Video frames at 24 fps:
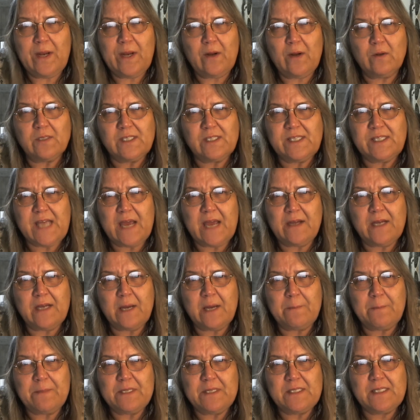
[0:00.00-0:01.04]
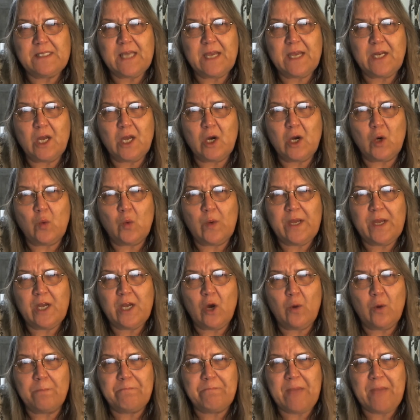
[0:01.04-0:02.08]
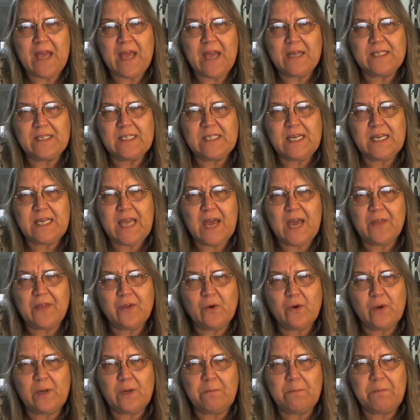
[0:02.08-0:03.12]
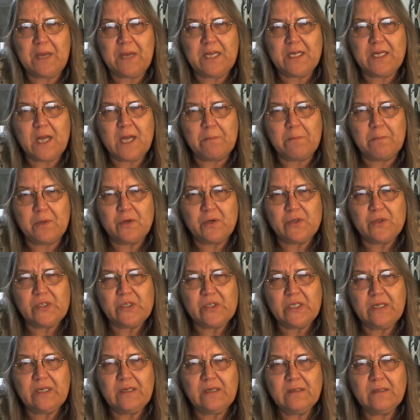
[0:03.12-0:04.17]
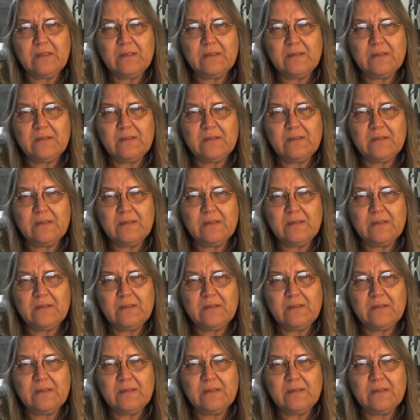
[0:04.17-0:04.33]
We don't stand up and say no. We don't band together in big numbers.